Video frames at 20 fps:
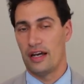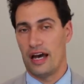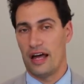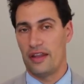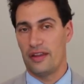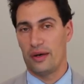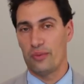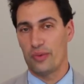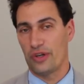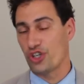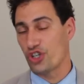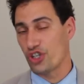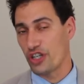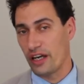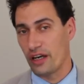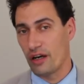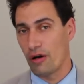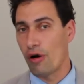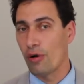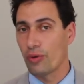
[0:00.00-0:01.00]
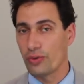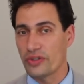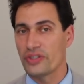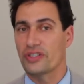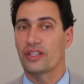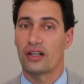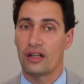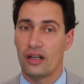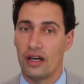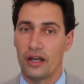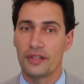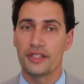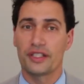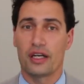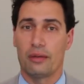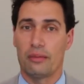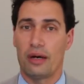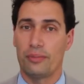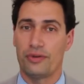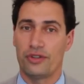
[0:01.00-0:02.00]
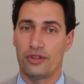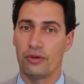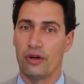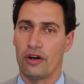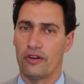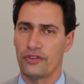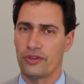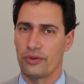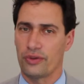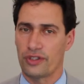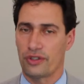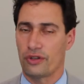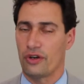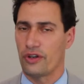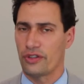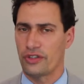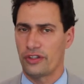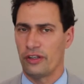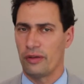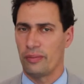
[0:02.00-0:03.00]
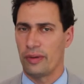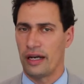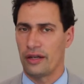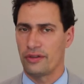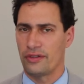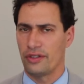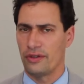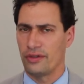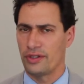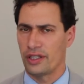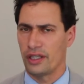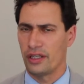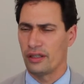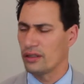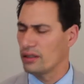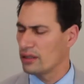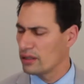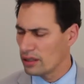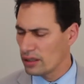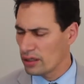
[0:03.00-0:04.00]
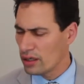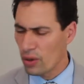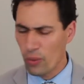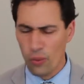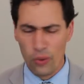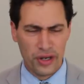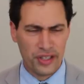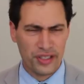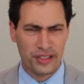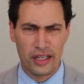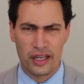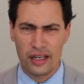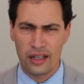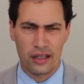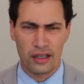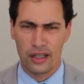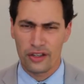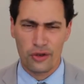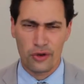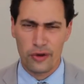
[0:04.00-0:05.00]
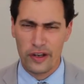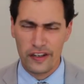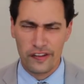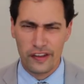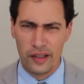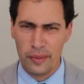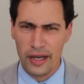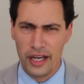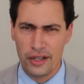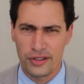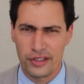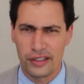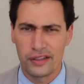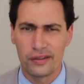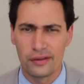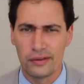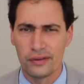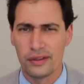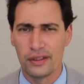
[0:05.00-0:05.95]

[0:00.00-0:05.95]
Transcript: and then when shareholders and clients come up to you afterwards to ask you about it, you say, "What is that? I don't know anything about it."